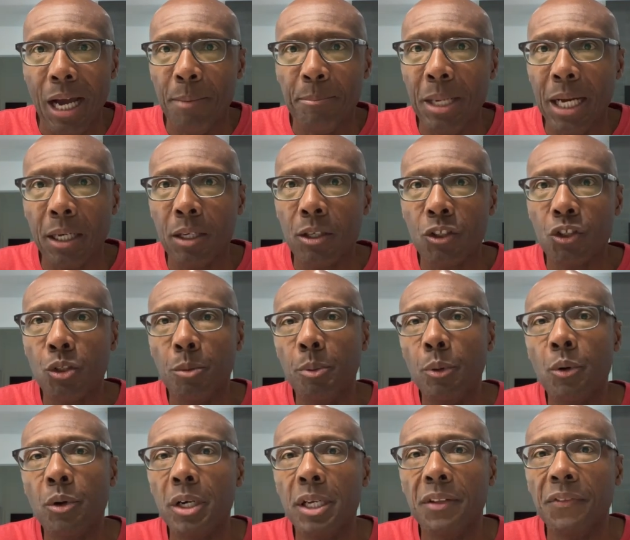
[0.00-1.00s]
I'm not going to
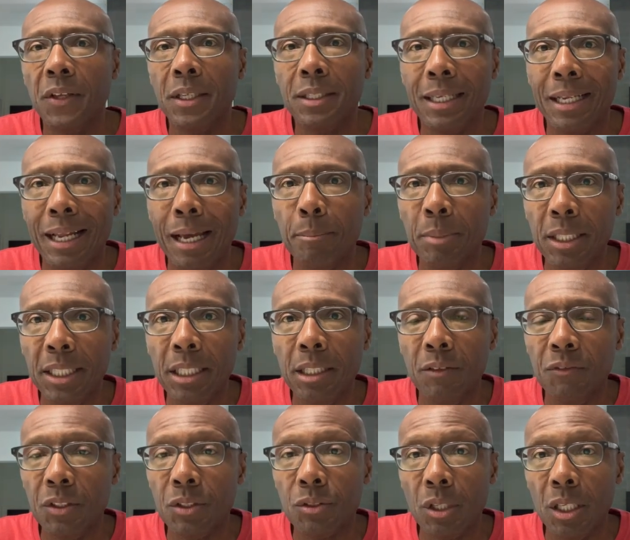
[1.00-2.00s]
support anything that I
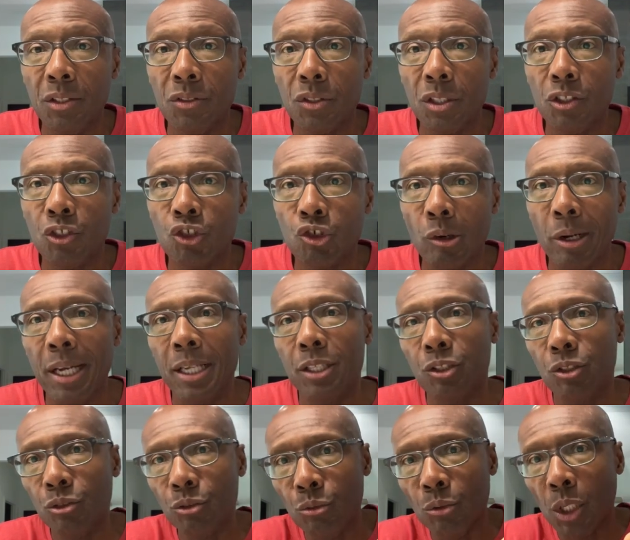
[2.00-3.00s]
believe is
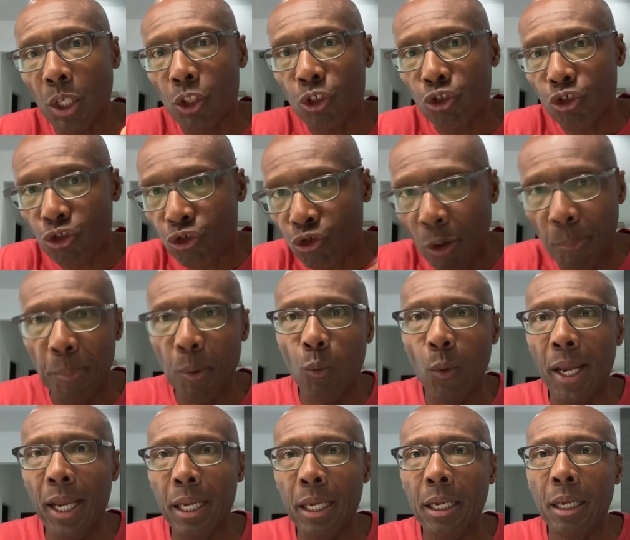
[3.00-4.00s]
trying to strip
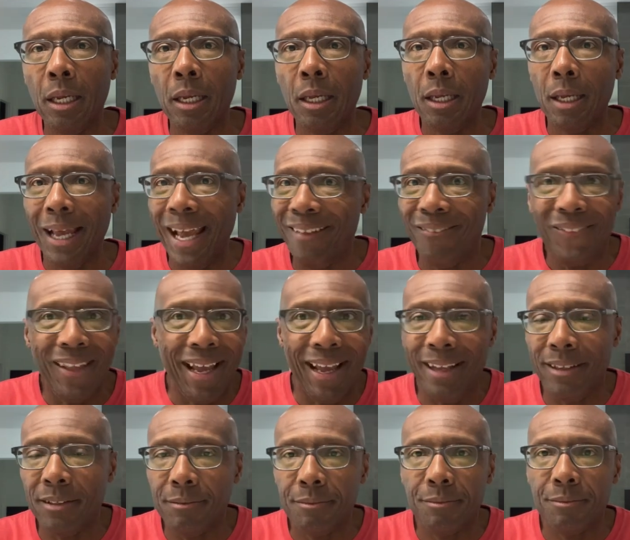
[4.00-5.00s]
away at
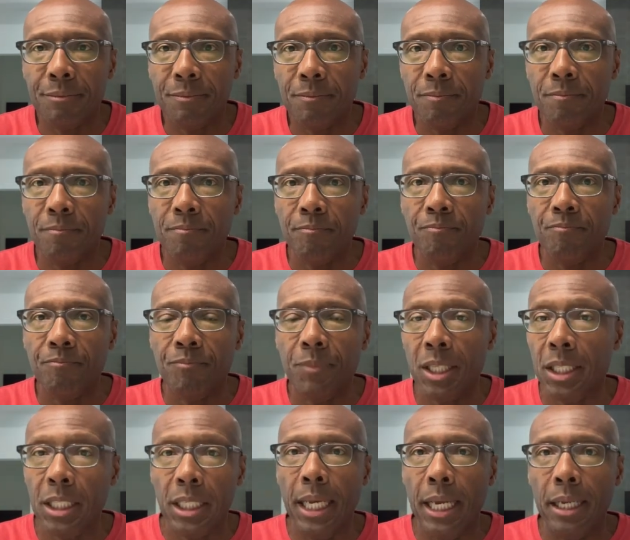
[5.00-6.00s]
that.
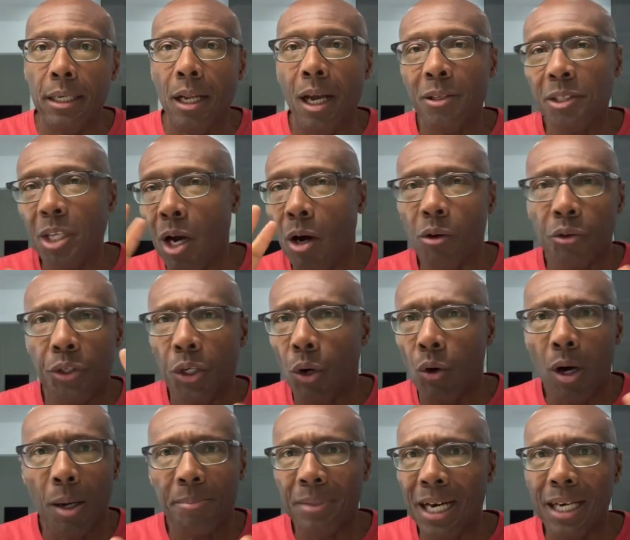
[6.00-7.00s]
And again, y'all
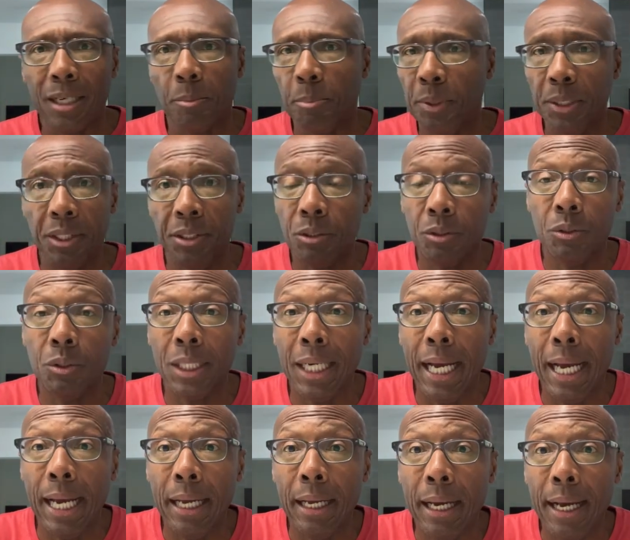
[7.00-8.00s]
know I'm not a political
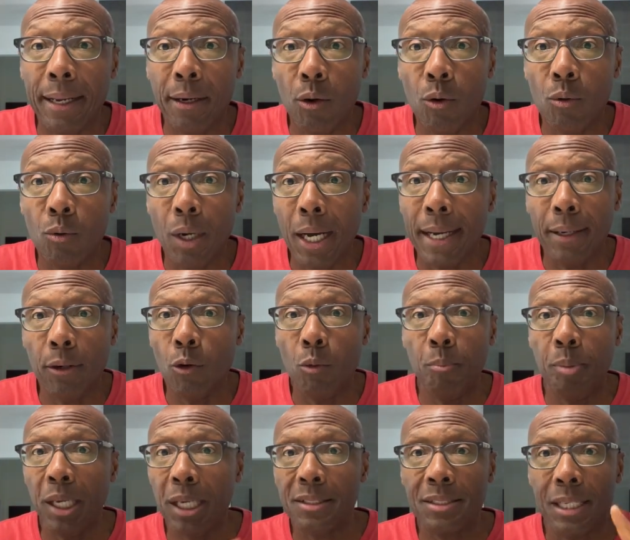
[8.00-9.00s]
guy. I
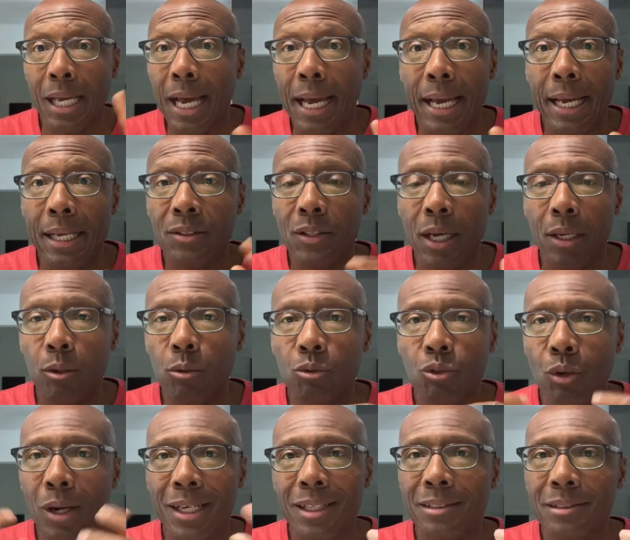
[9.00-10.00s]
don't pick sides. I
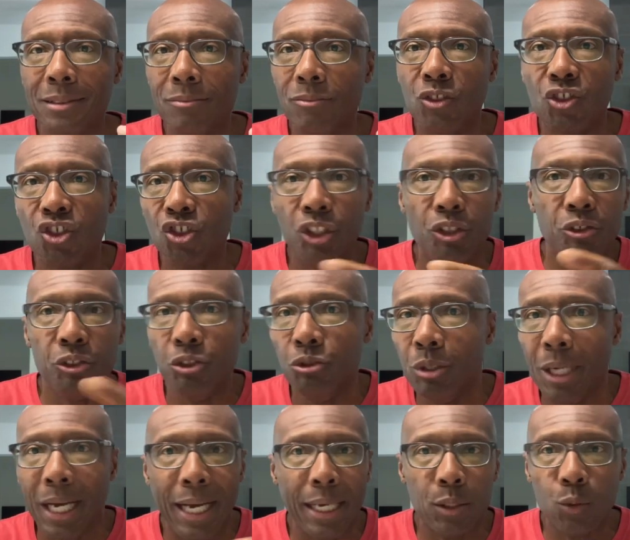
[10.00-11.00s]
don't try to steer
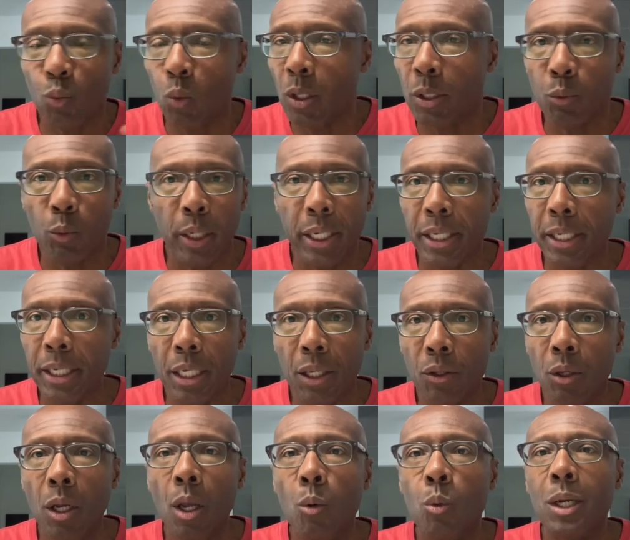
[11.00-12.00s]
you guys one way or the
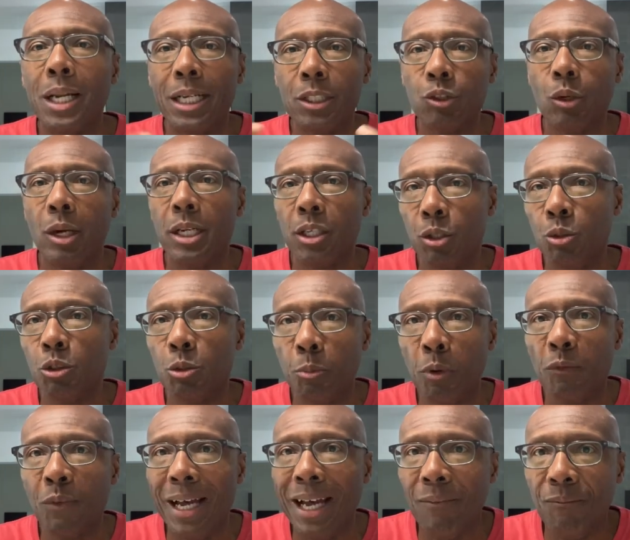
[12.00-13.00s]
other. What I try to do is
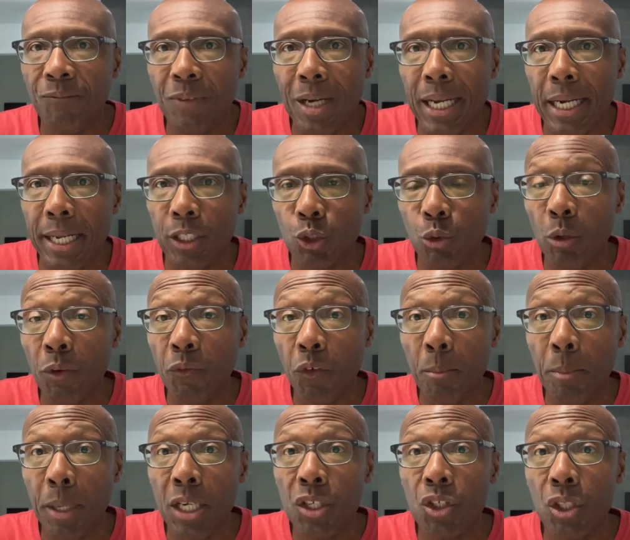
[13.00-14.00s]
provide financial
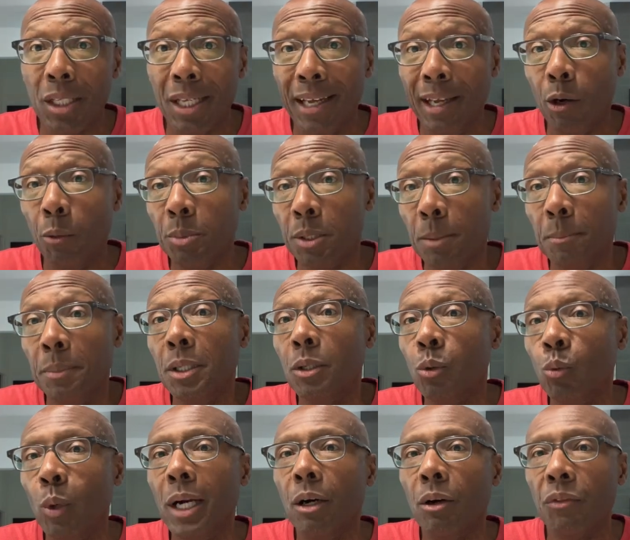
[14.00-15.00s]
information to help you
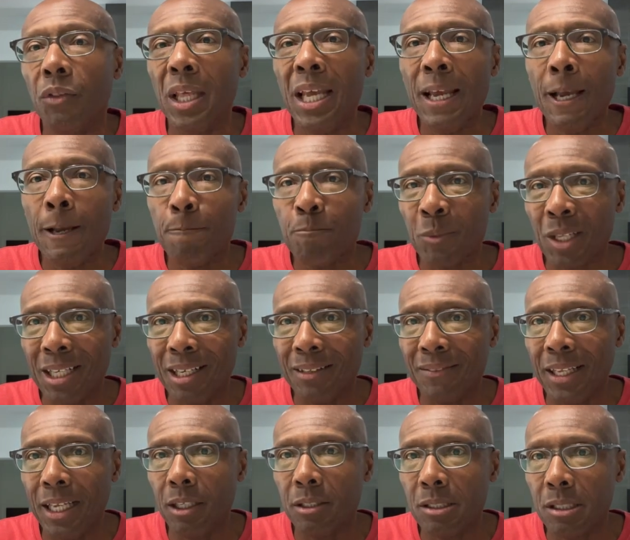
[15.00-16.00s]
build wealth. And
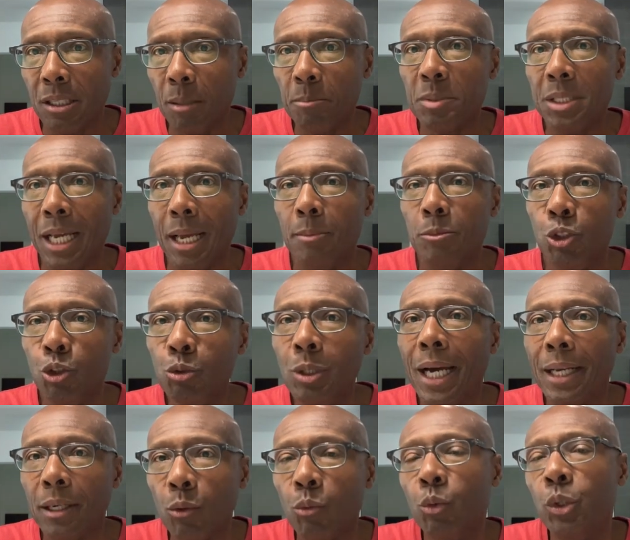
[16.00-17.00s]
I think sometimes you
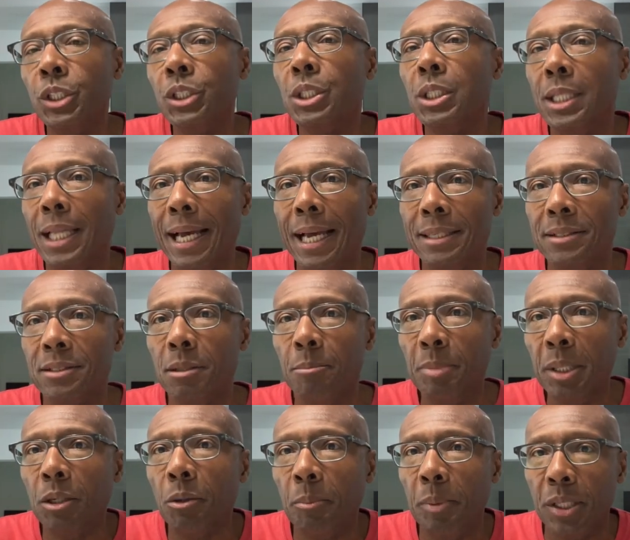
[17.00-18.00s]
got to realize the
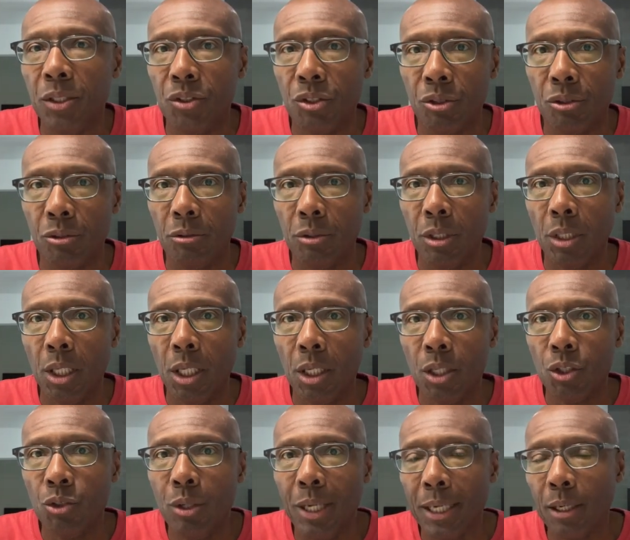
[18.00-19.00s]
bigger picture.
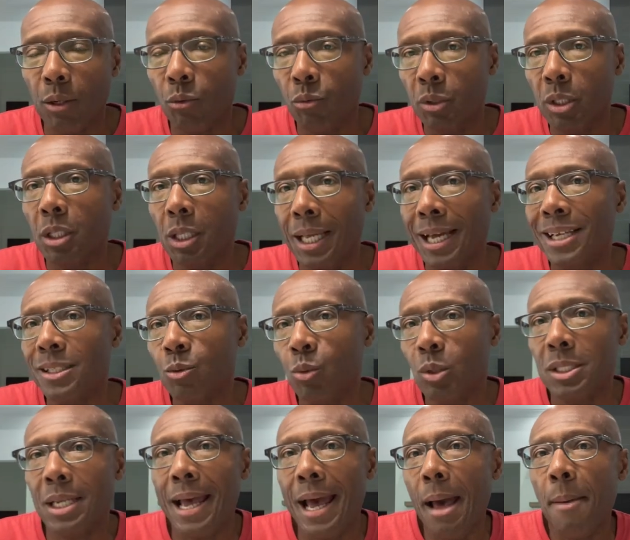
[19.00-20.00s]
You got to realize
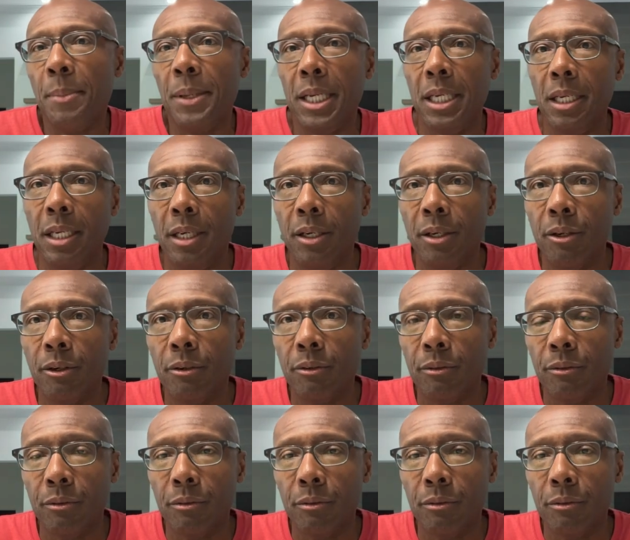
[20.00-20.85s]
what's happening here.